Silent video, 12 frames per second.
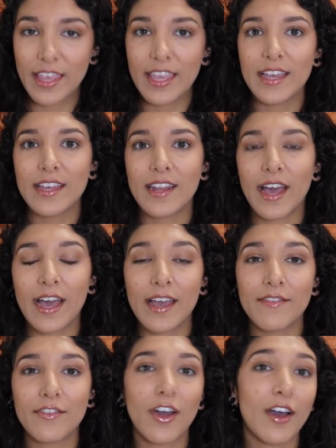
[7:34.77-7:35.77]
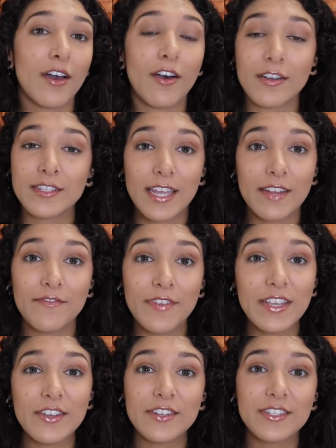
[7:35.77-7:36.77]
and I've got all 10
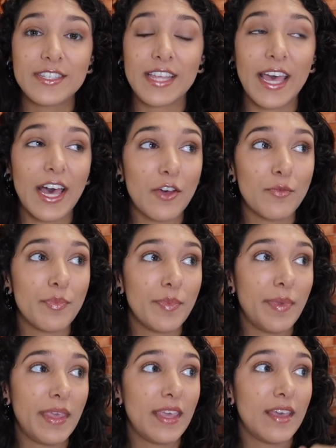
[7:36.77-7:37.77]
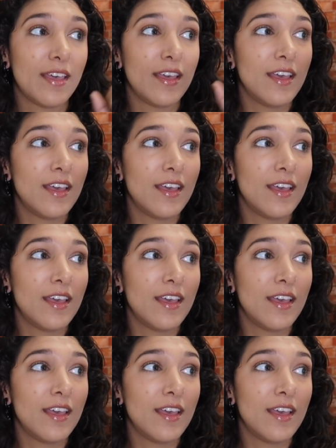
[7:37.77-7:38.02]
fingers that help me,